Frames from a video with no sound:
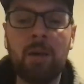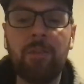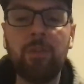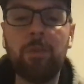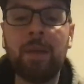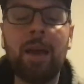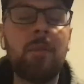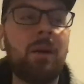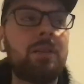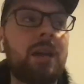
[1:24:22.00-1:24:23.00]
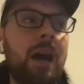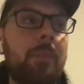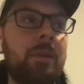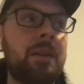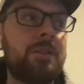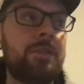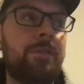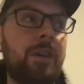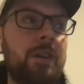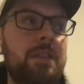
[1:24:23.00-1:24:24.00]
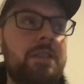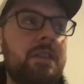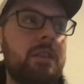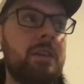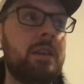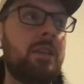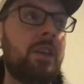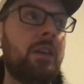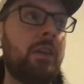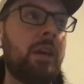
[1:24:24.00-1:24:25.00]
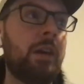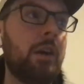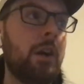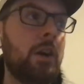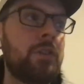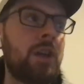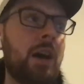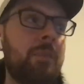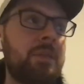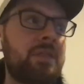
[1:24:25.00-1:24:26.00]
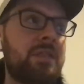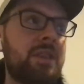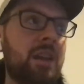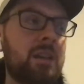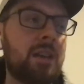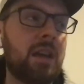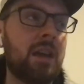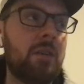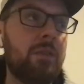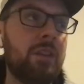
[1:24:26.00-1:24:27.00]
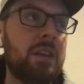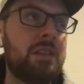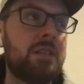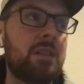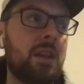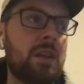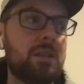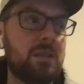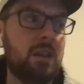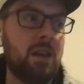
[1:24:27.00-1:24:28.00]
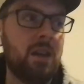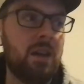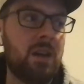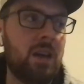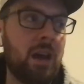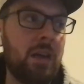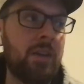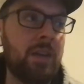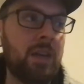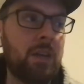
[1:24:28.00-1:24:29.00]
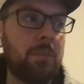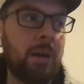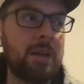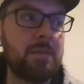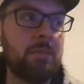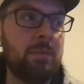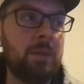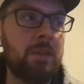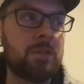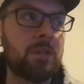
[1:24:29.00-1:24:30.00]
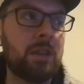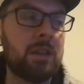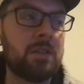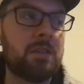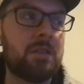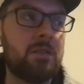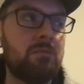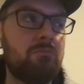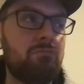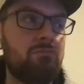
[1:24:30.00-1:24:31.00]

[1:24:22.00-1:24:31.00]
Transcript: Because I'm not flipping out about Toppin. It's just very silly to think like Toppin stinks. Like I don't think he stinks. I think he could possibly be just like a